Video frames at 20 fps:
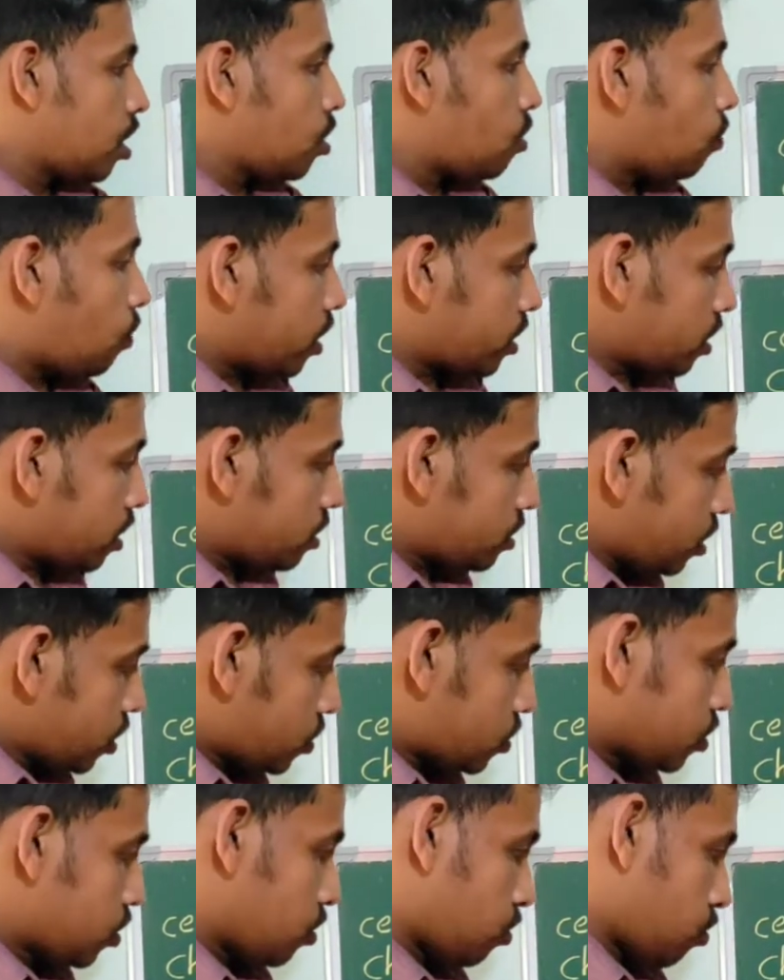what are
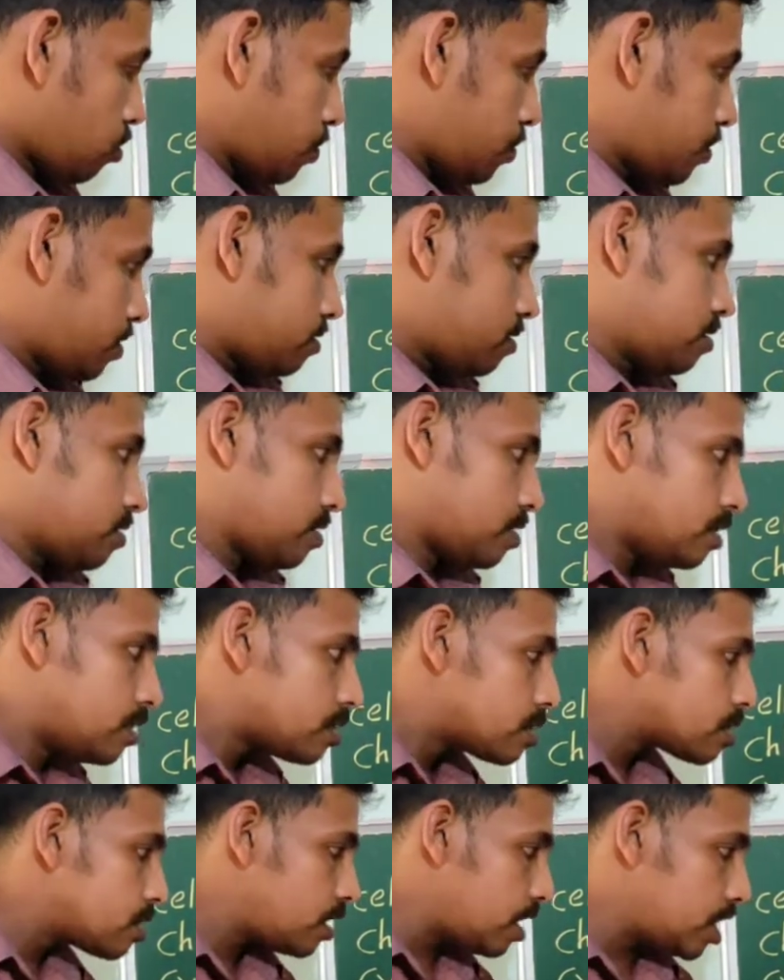these groups.
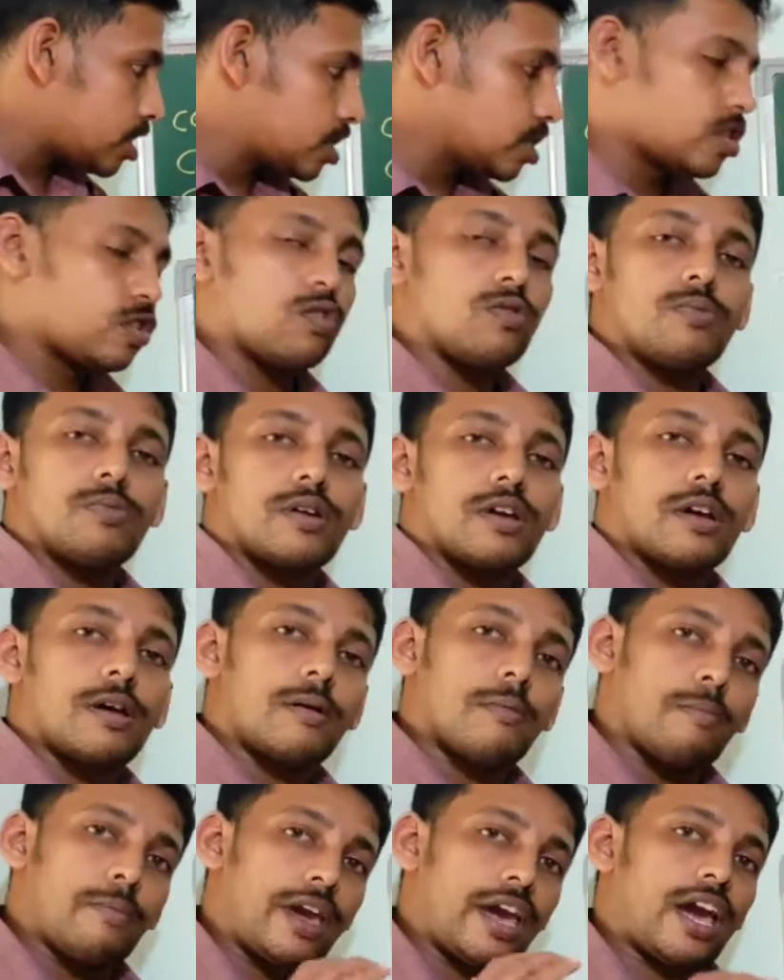Each group
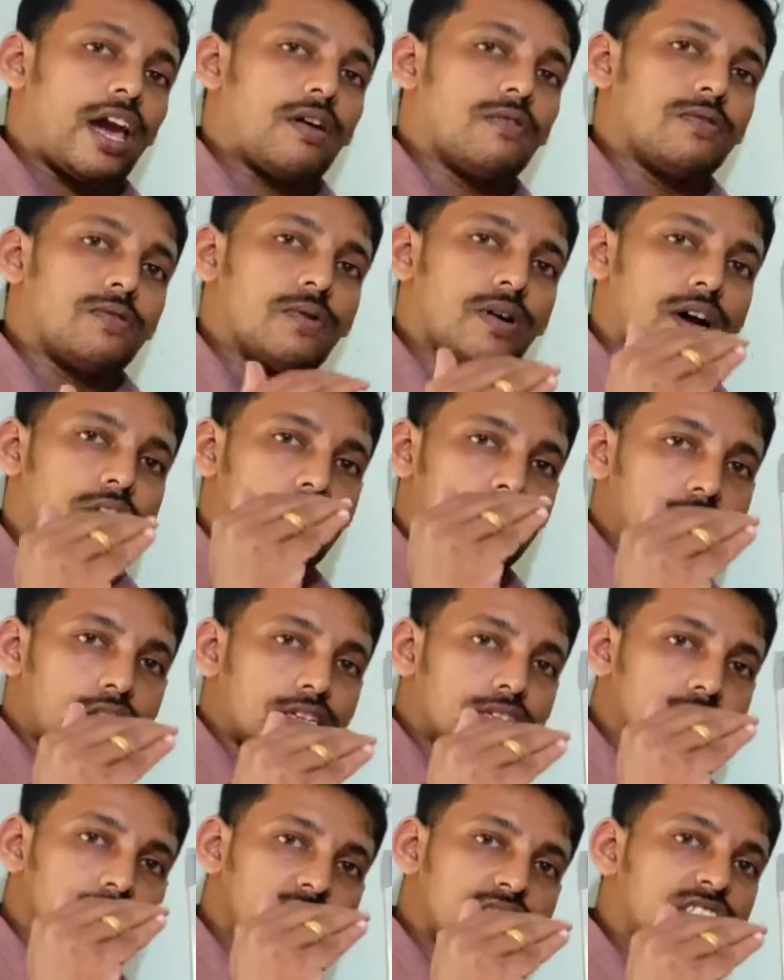may have
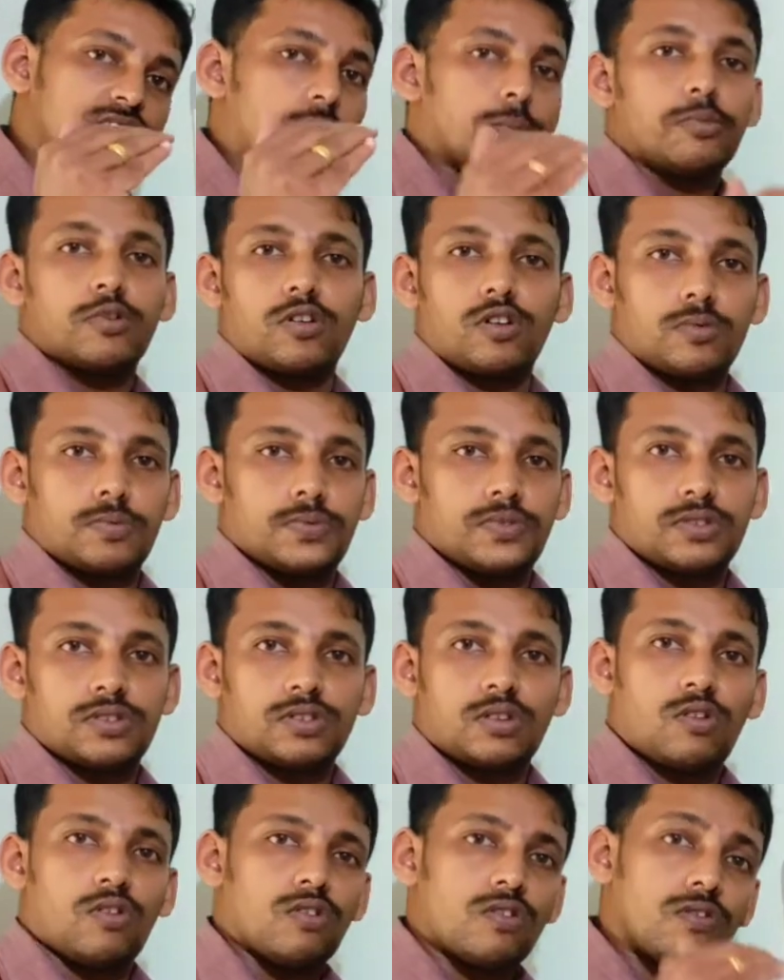subgroups
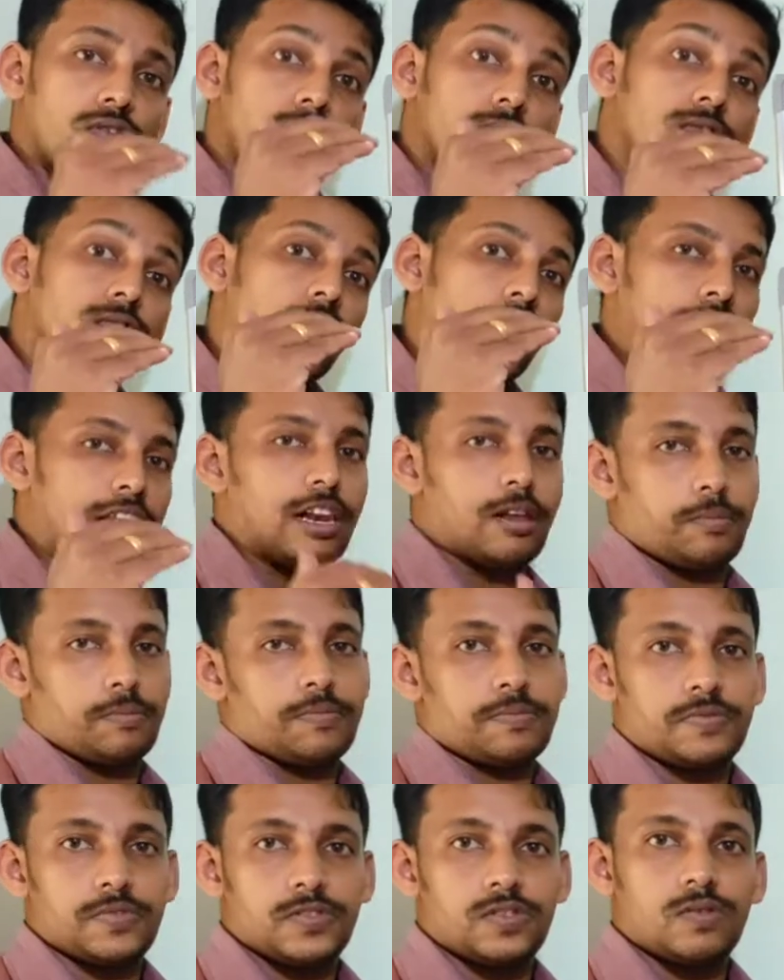or phylum.
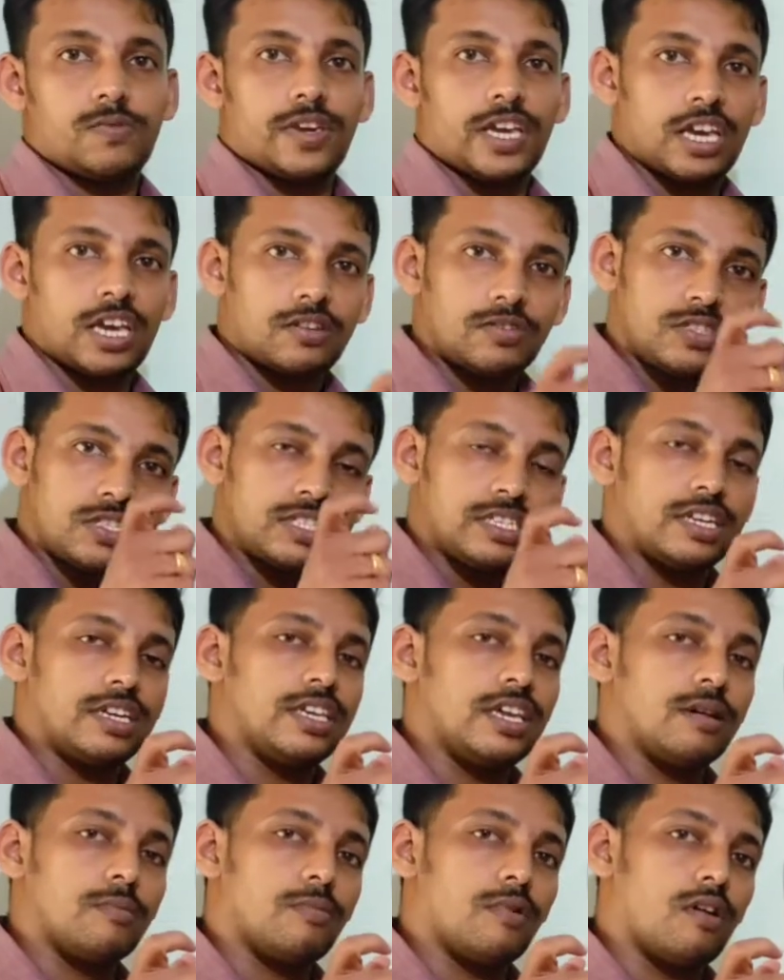So we have to
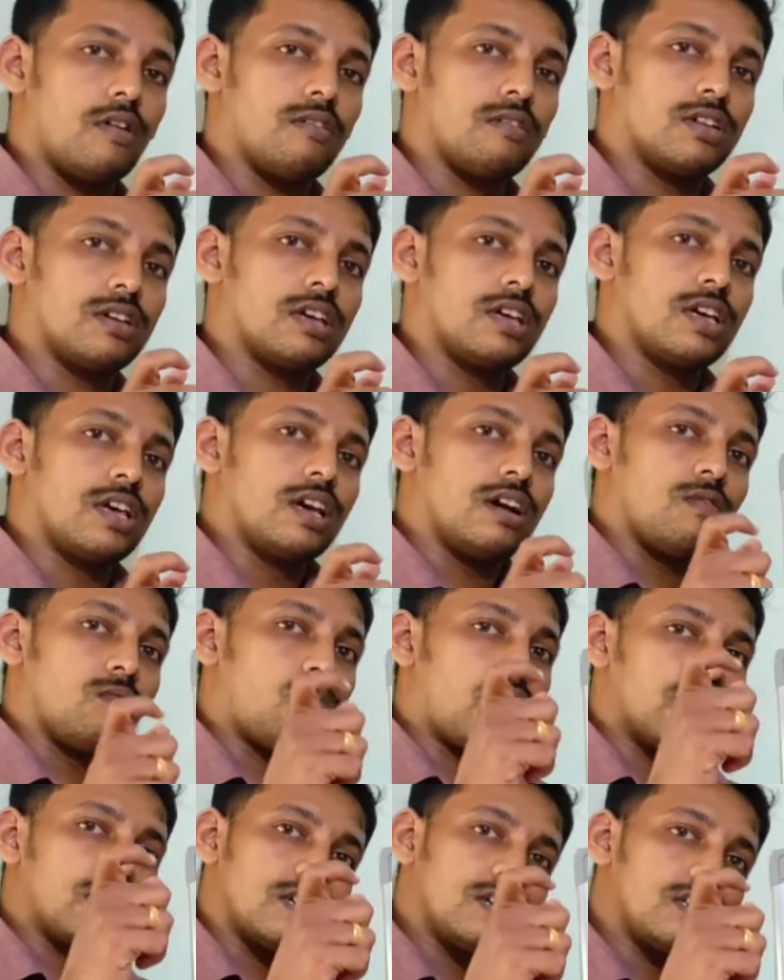study about
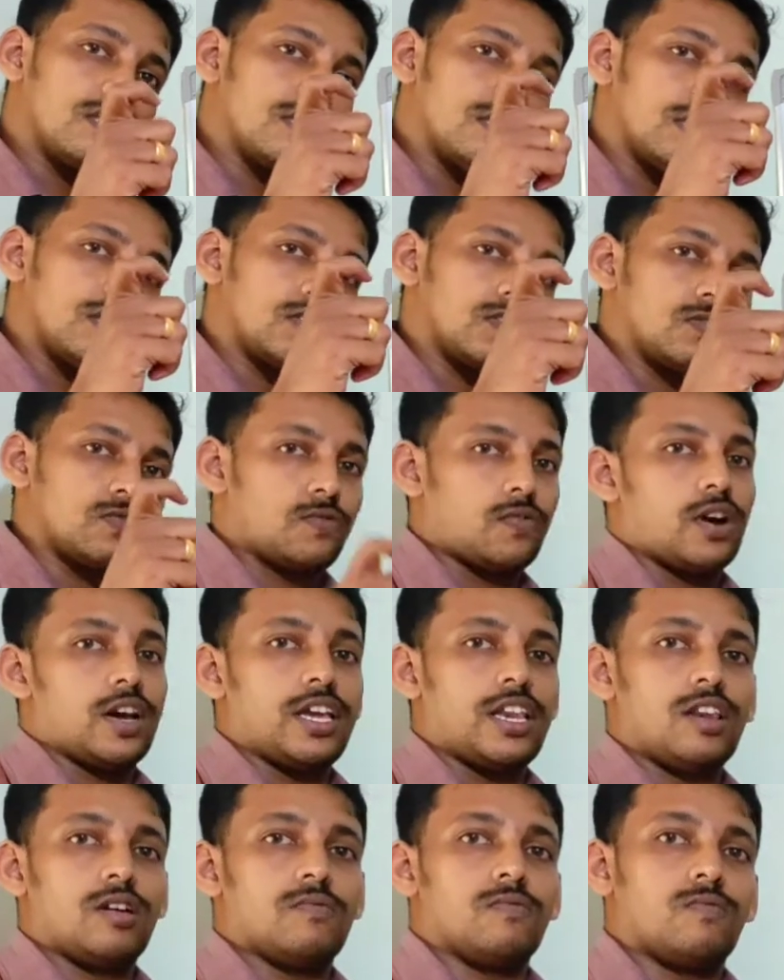what are these
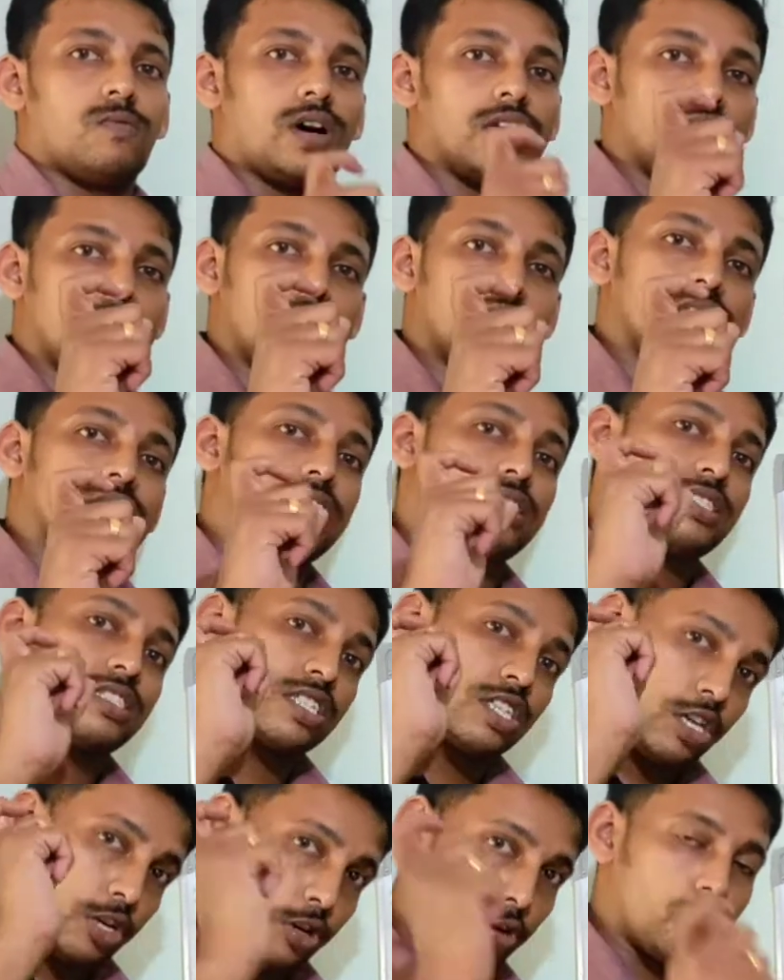phylum, what are
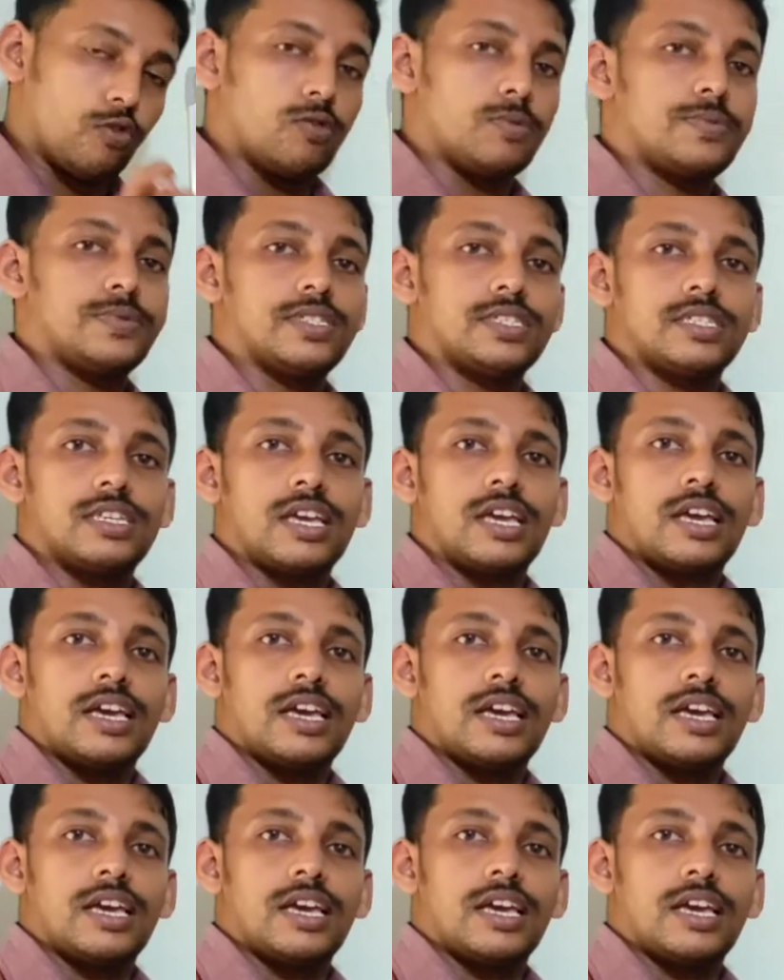these groups.